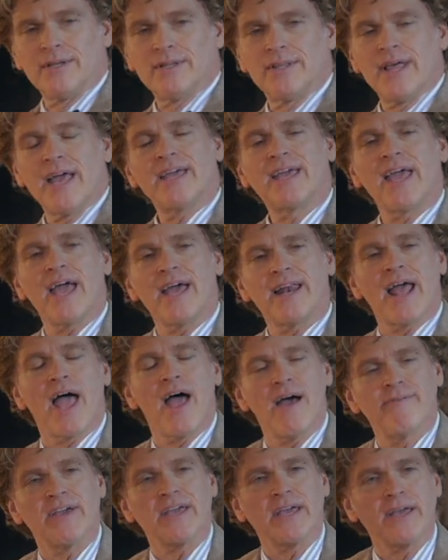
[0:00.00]
they get
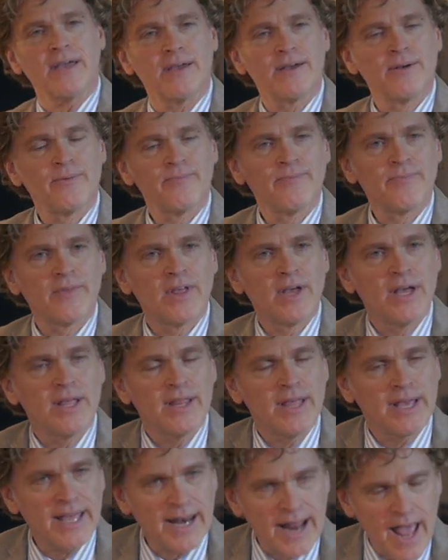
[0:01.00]
heavy.
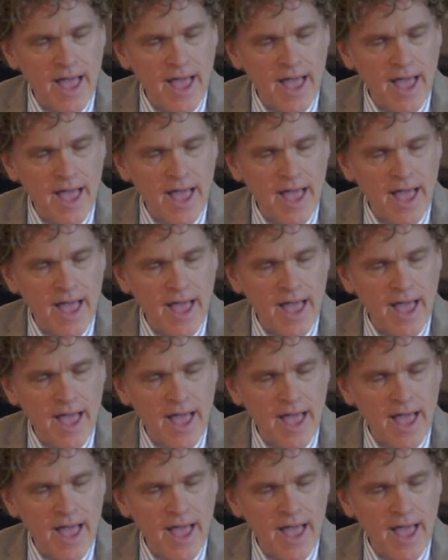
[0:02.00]
They get